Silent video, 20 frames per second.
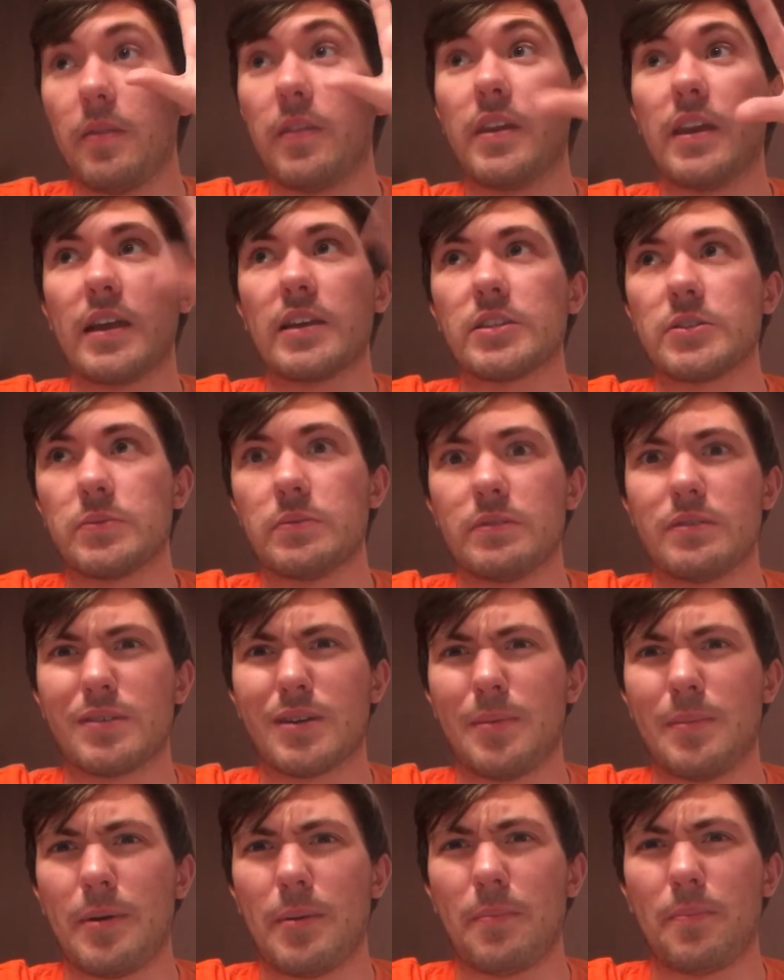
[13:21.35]
The next one will
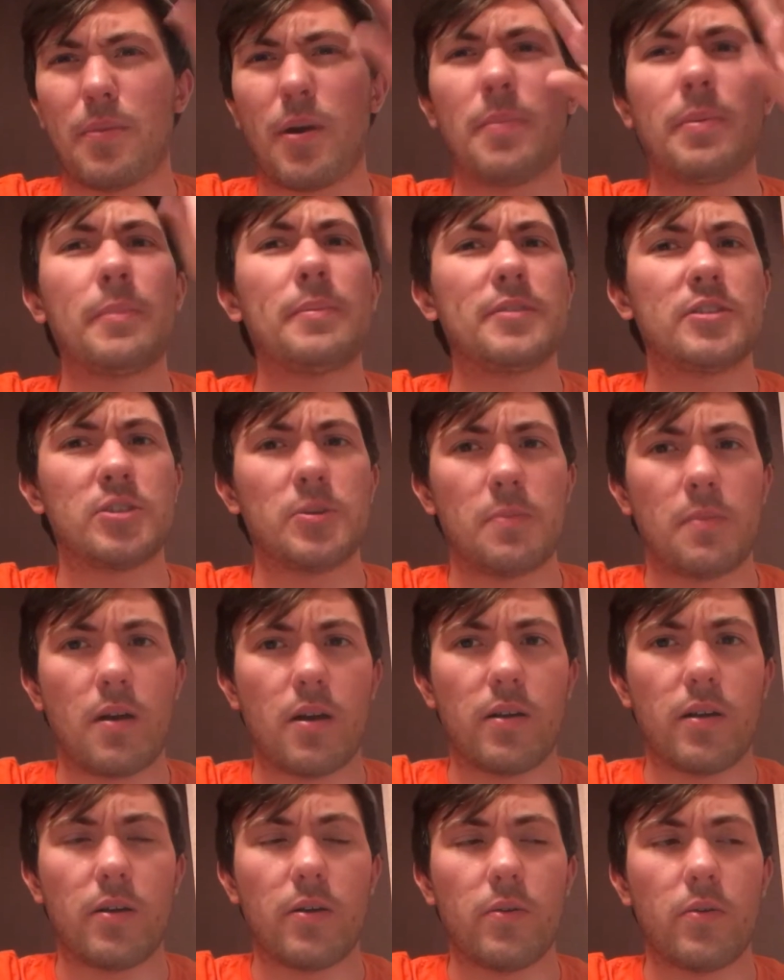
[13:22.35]
come up probably
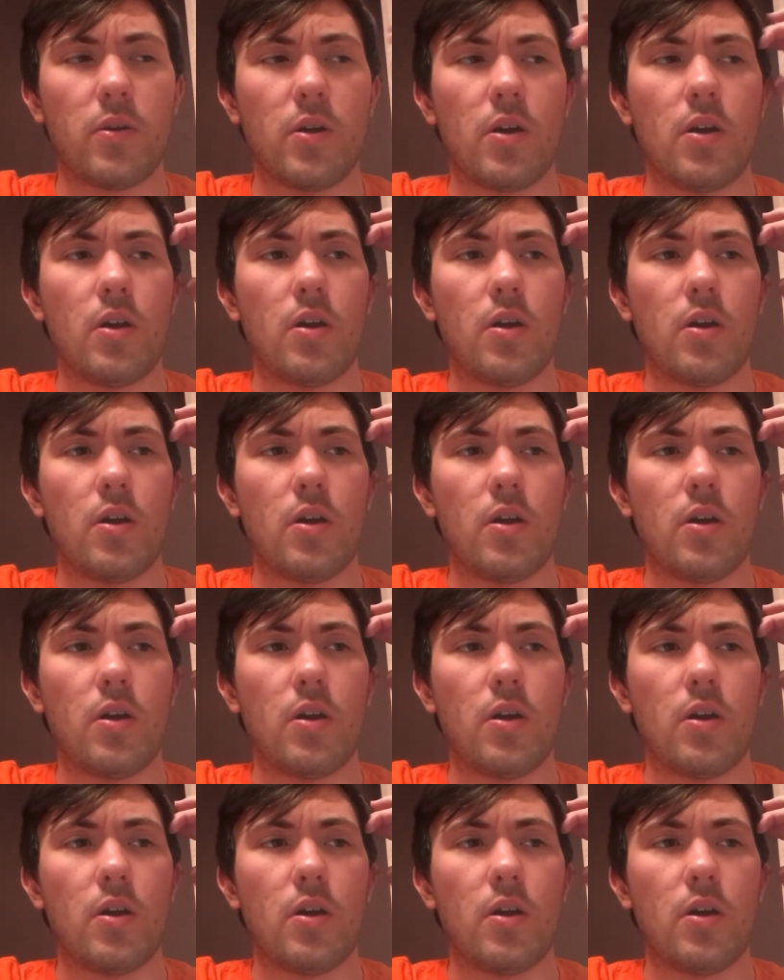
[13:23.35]
tomorrow.